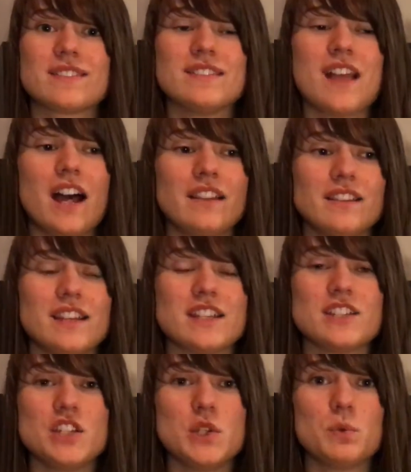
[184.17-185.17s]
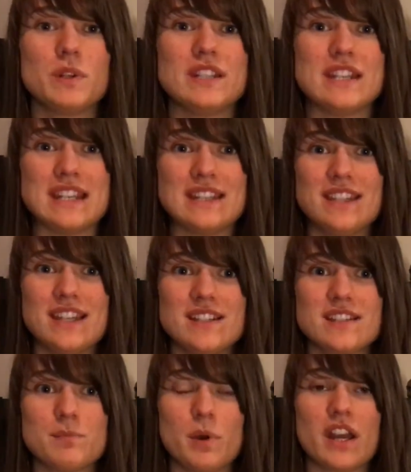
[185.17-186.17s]
Not that you would need
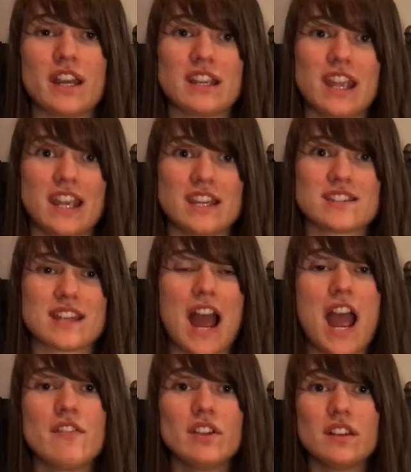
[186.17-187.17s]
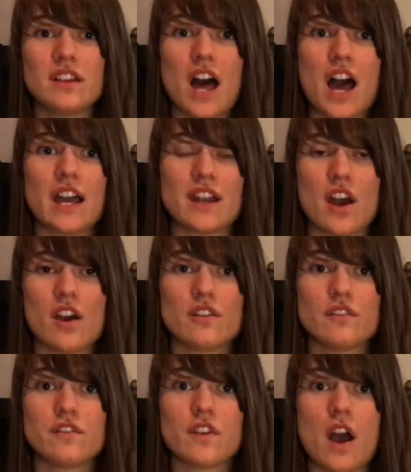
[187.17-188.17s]
this, but in case, I have a lot
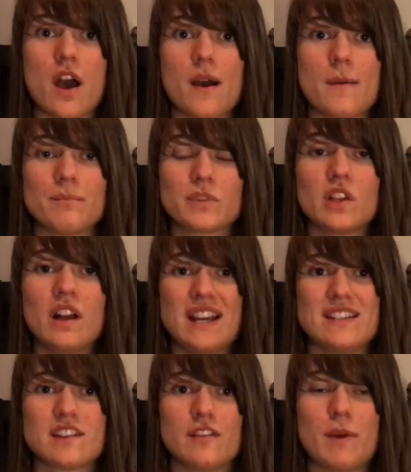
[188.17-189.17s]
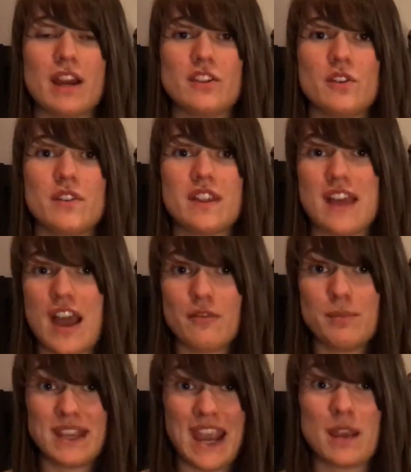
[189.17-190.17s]
of clients of mine that have
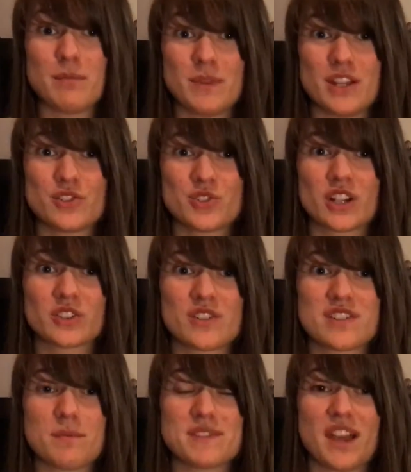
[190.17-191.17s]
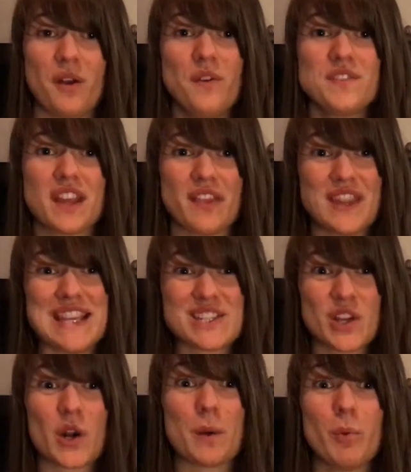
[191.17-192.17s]
become instructors themselves, and these
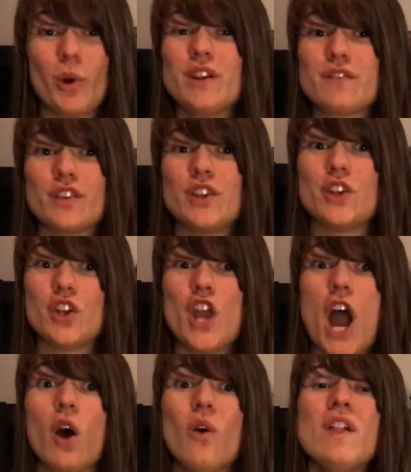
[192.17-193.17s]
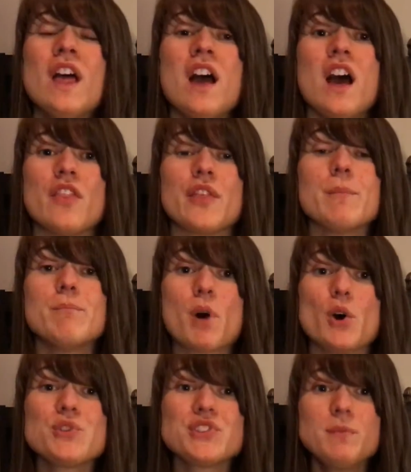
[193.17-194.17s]
are important for you to know. The
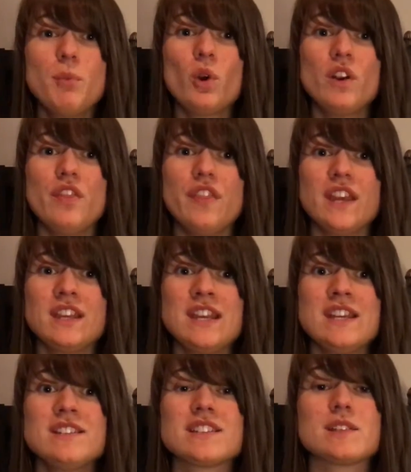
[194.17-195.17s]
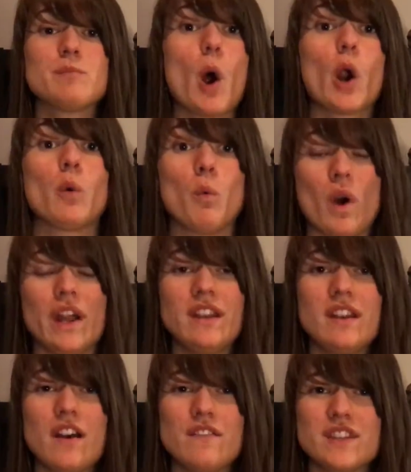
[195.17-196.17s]
most important thing is part
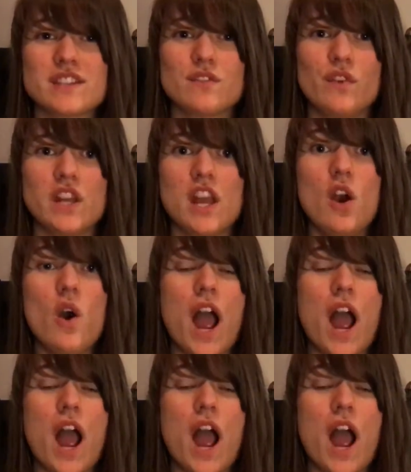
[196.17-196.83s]
1 of this video.